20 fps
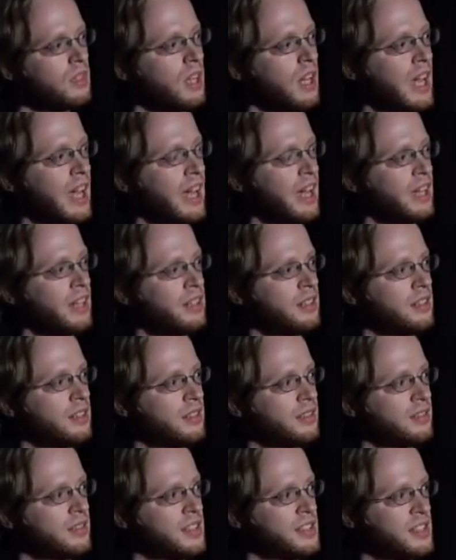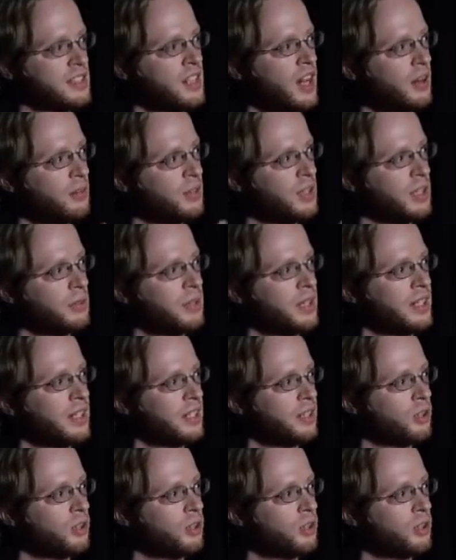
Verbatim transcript: And this is not really what a